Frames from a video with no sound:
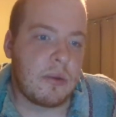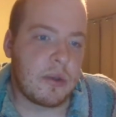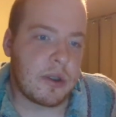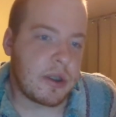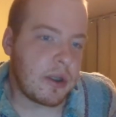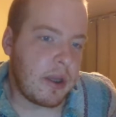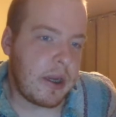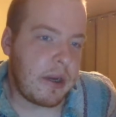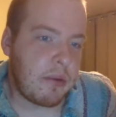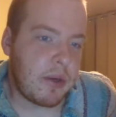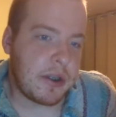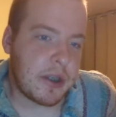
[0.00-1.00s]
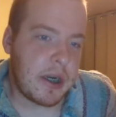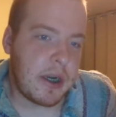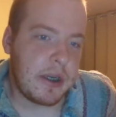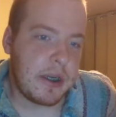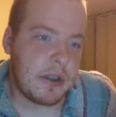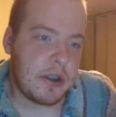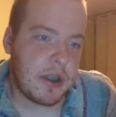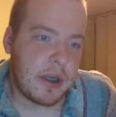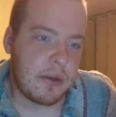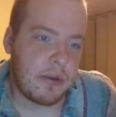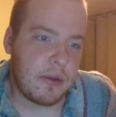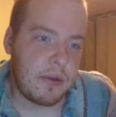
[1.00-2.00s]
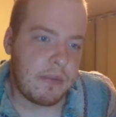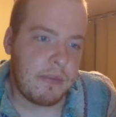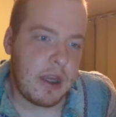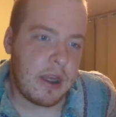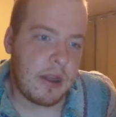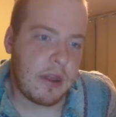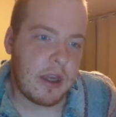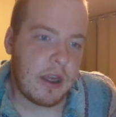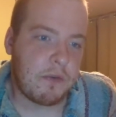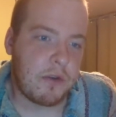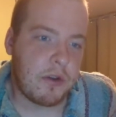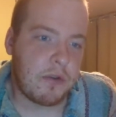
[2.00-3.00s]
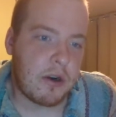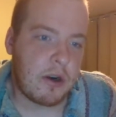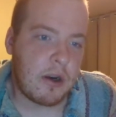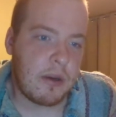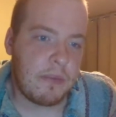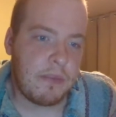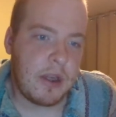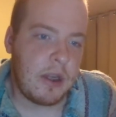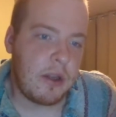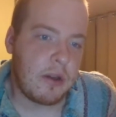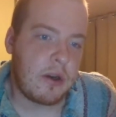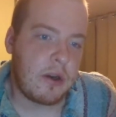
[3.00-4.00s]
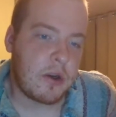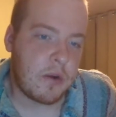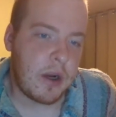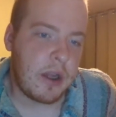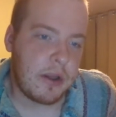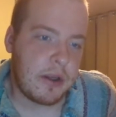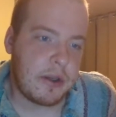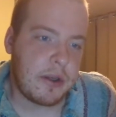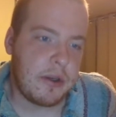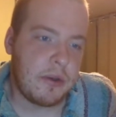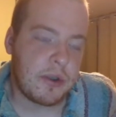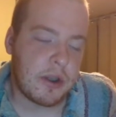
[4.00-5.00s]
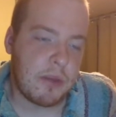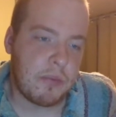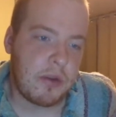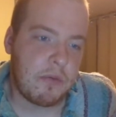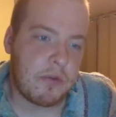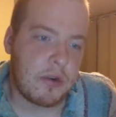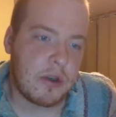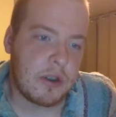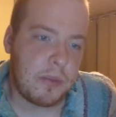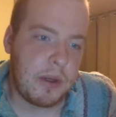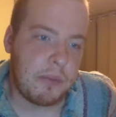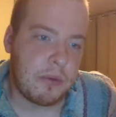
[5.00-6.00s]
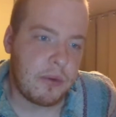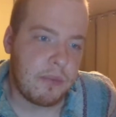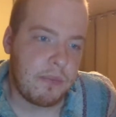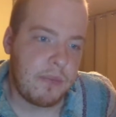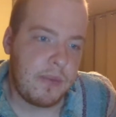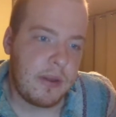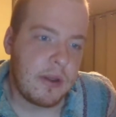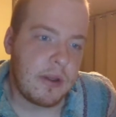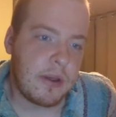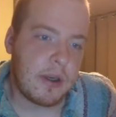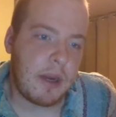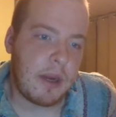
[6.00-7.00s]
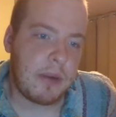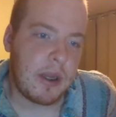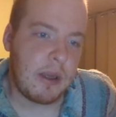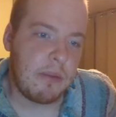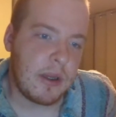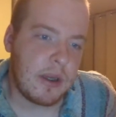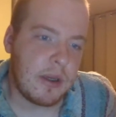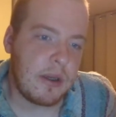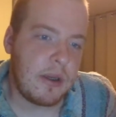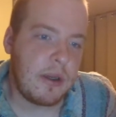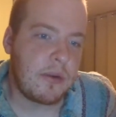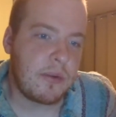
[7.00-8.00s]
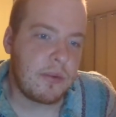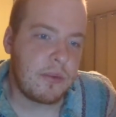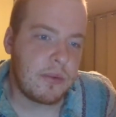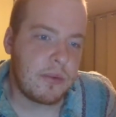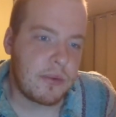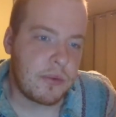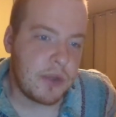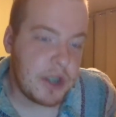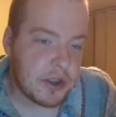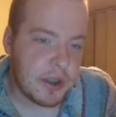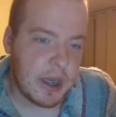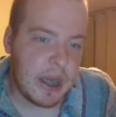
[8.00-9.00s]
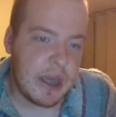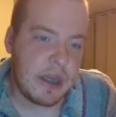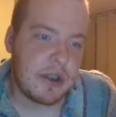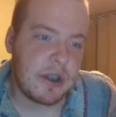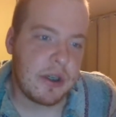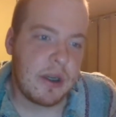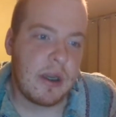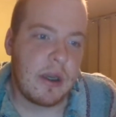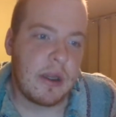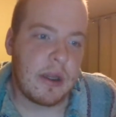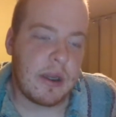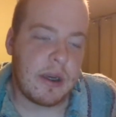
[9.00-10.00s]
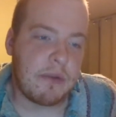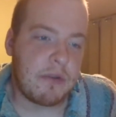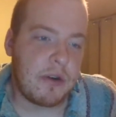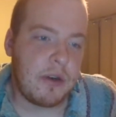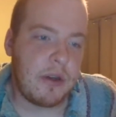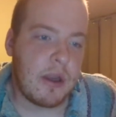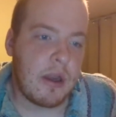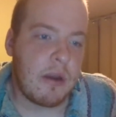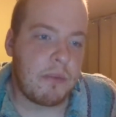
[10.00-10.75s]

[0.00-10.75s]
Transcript: was likewise kind and gentle and thankful of heart, and he longed greatly to do something for his people the time came that he reached the age that every